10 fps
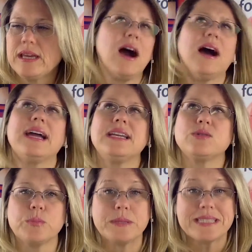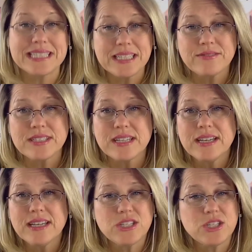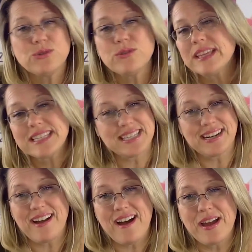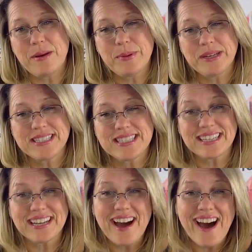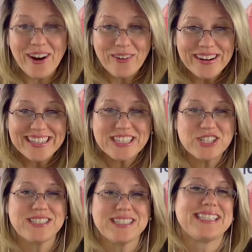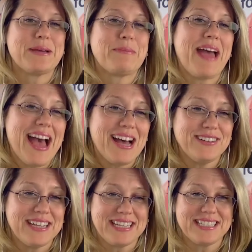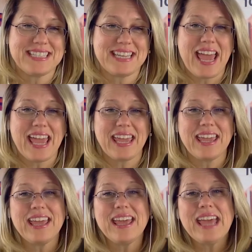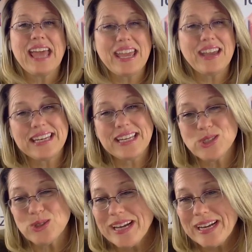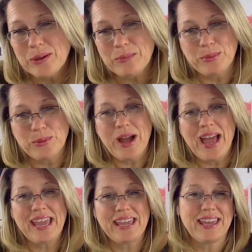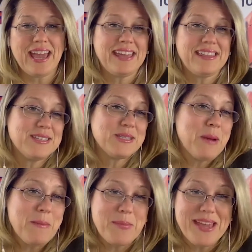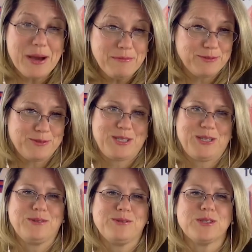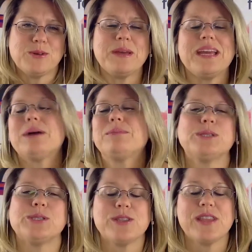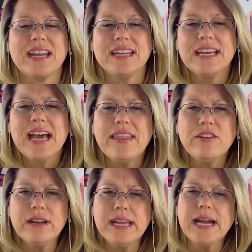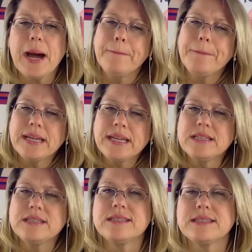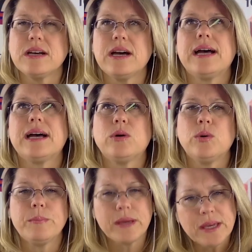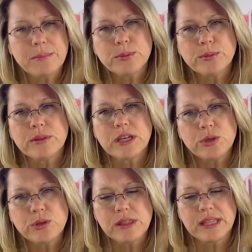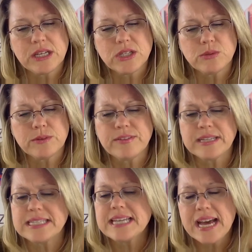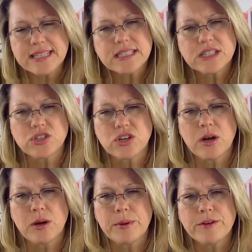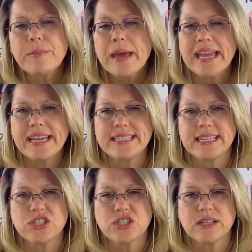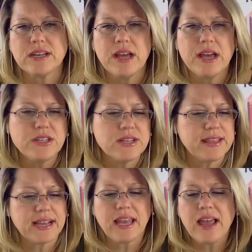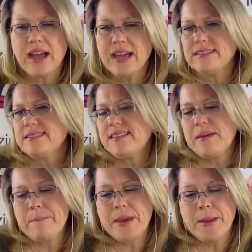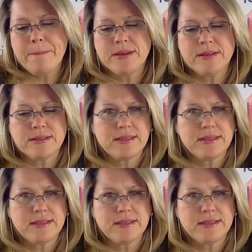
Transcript: kind or perceived to do things that are kind, but it's the courage to step out and say, hey, I need your help, or hey, hey, this might be helpful to you. So being able to do that. Are there any companies uh, or people that you think do a fantastic job of paying attention to their clients, their members,